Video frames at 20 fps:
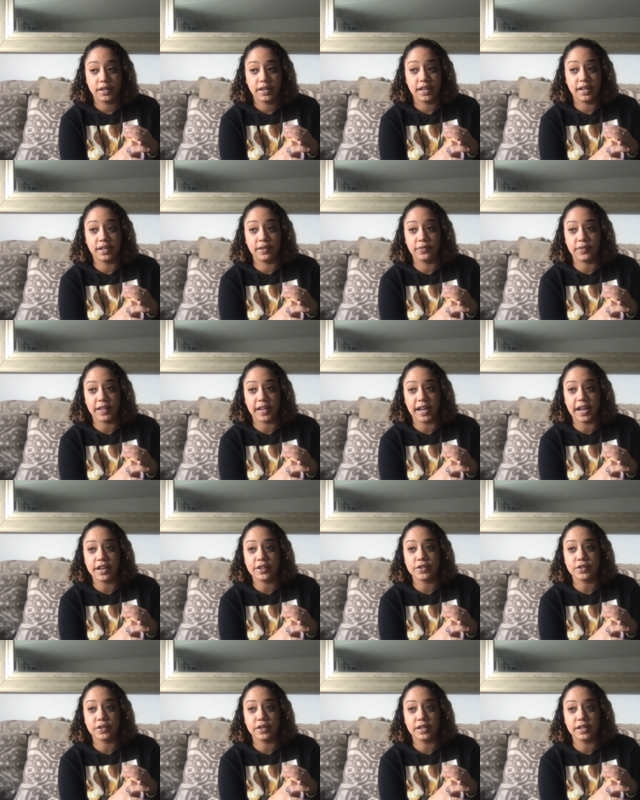And if the
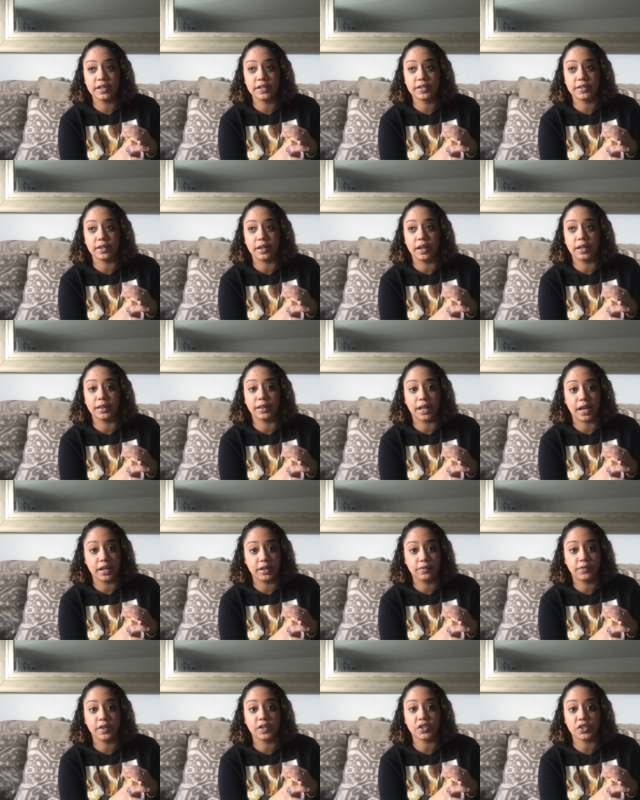answer is a lot
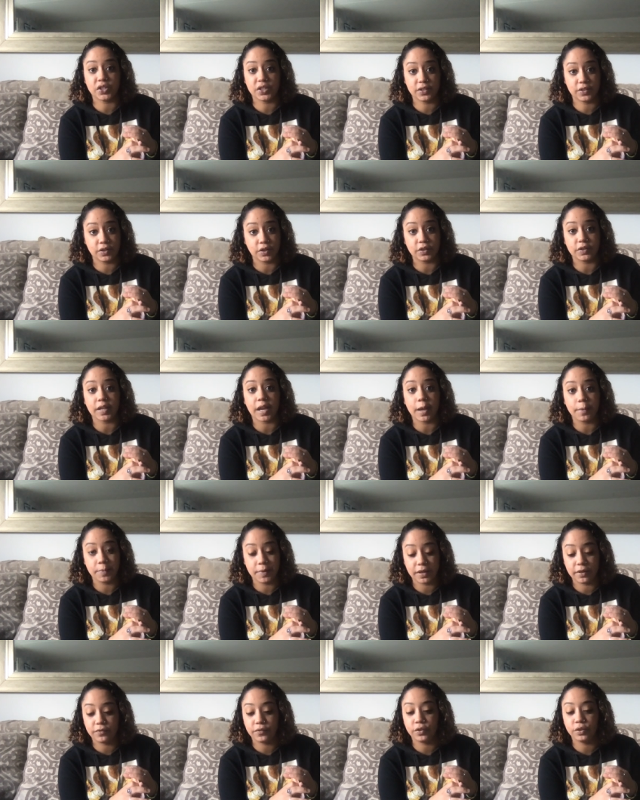of good shit starts
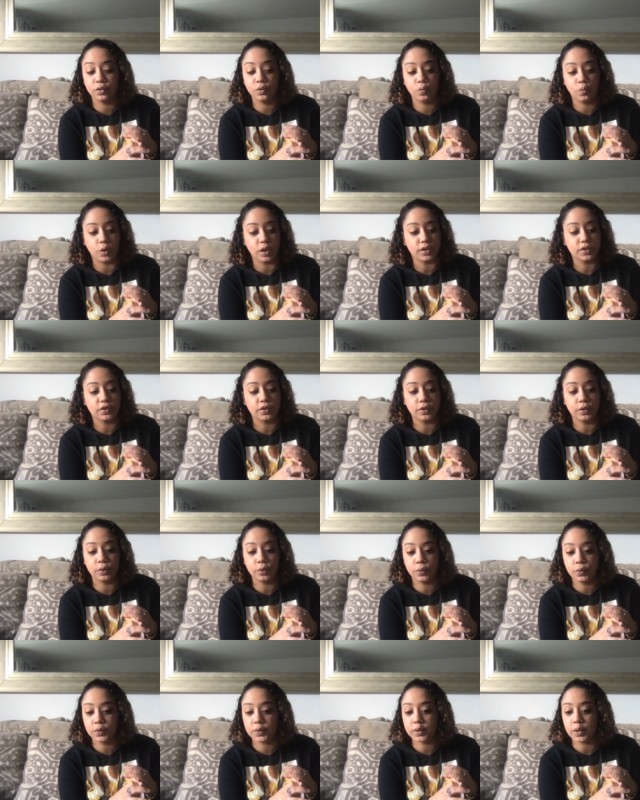happening for you once you
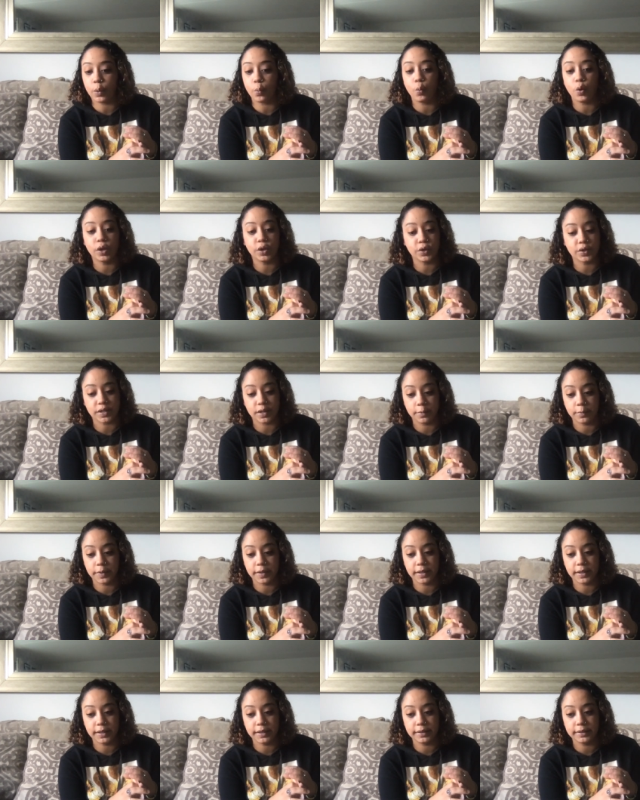lose someone or
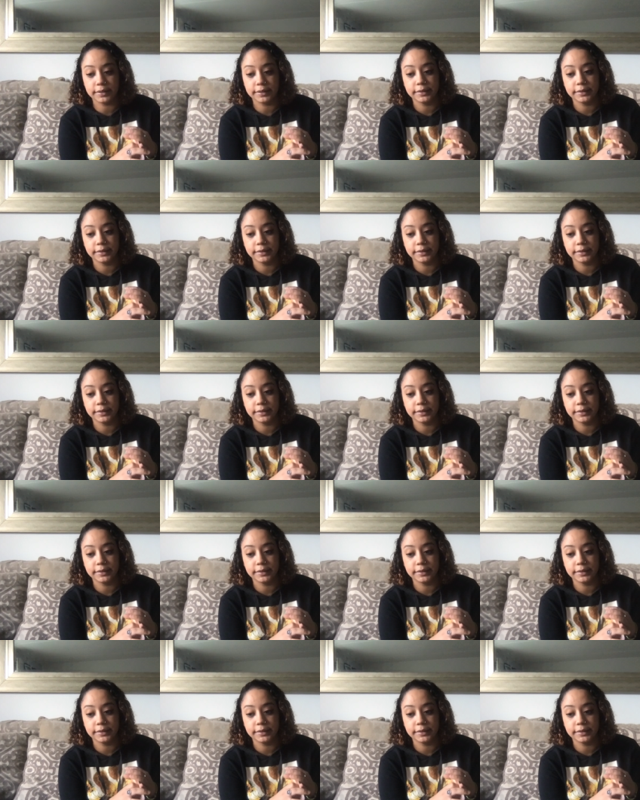something,